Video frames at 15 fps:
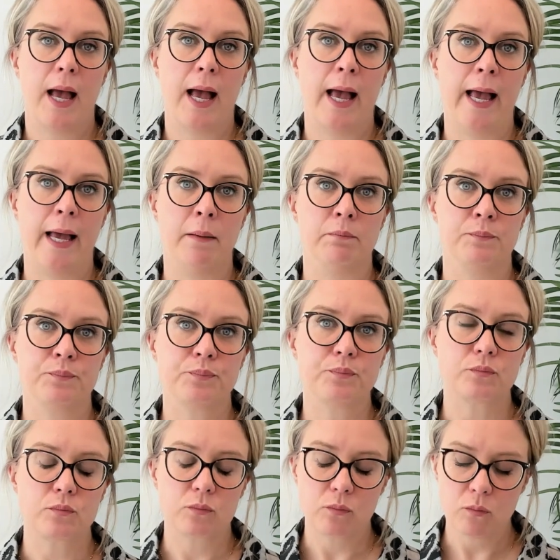Um,
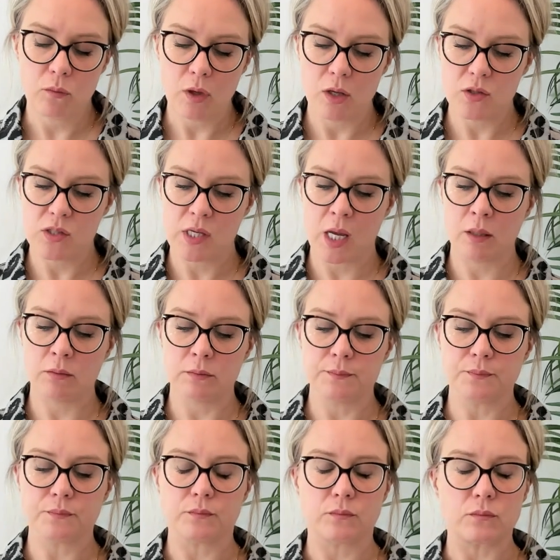
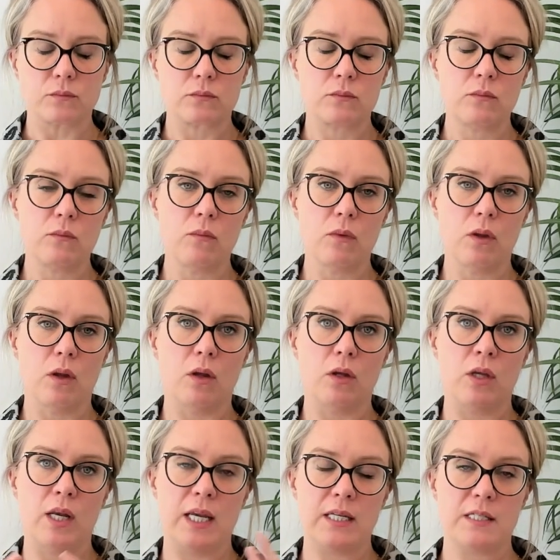so
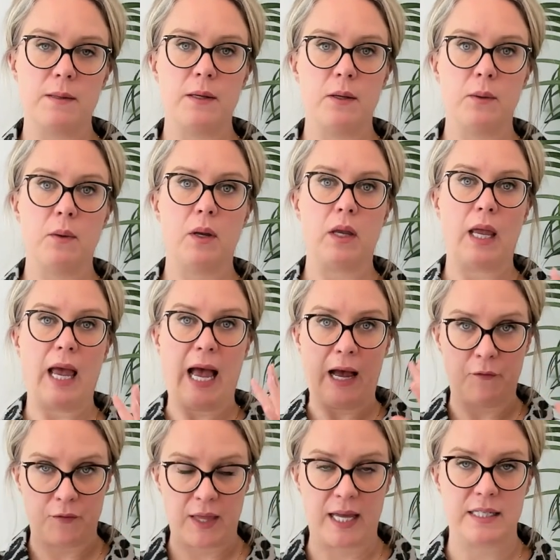you need to
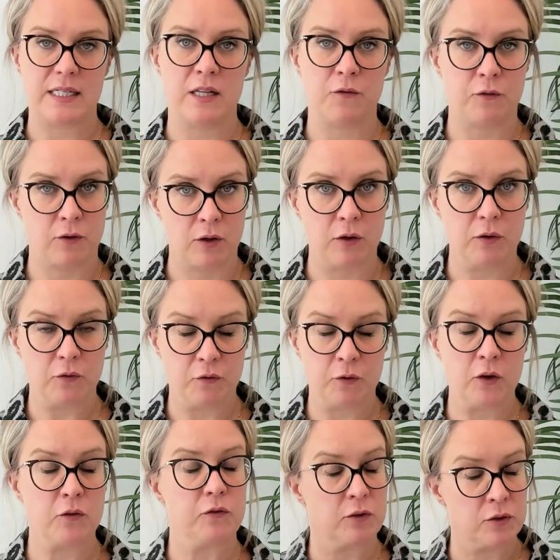have that in the
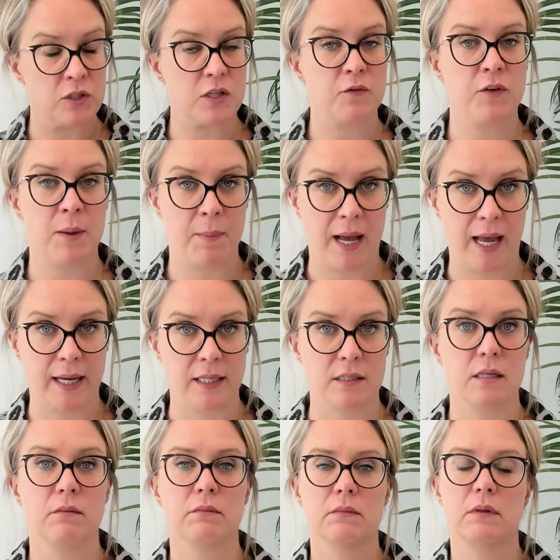forefront of your
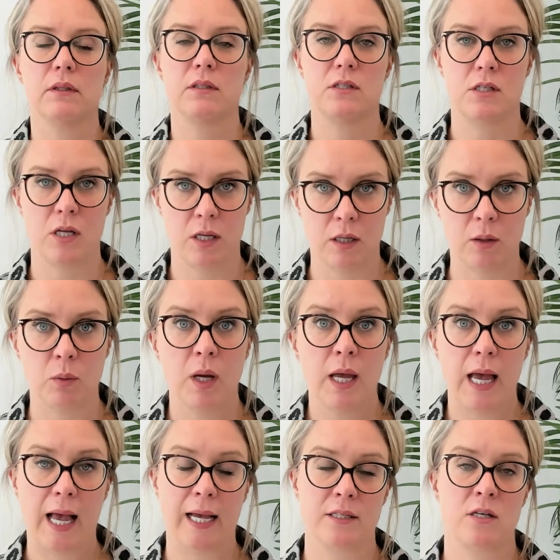mind to
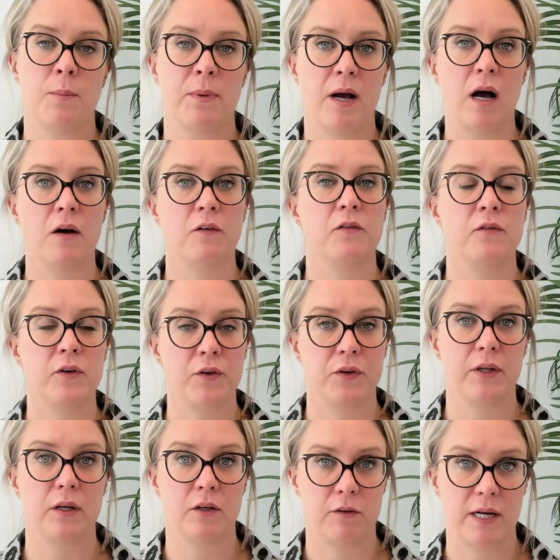act on behalf of all
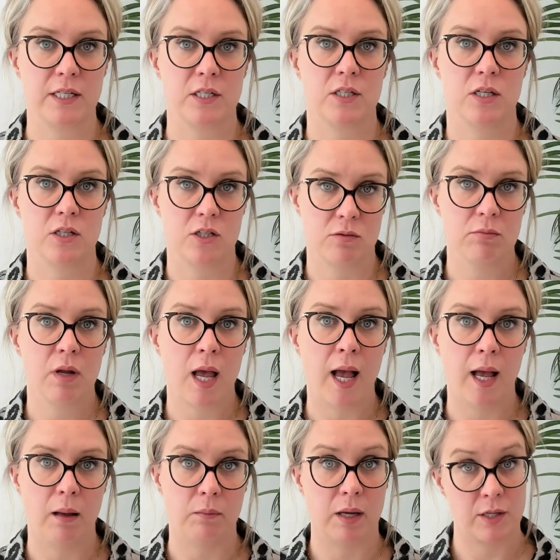the creditors
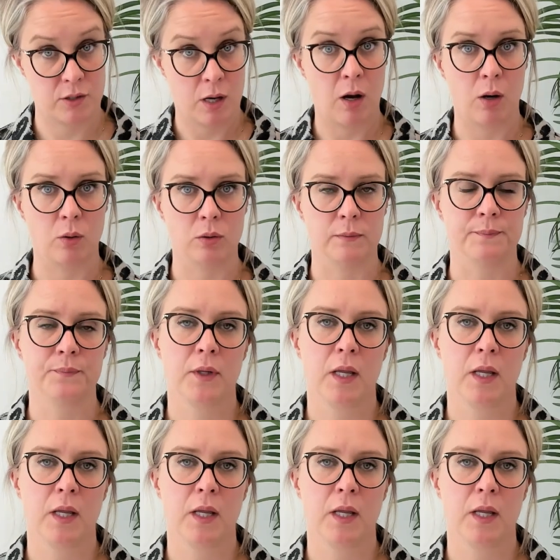as a whole.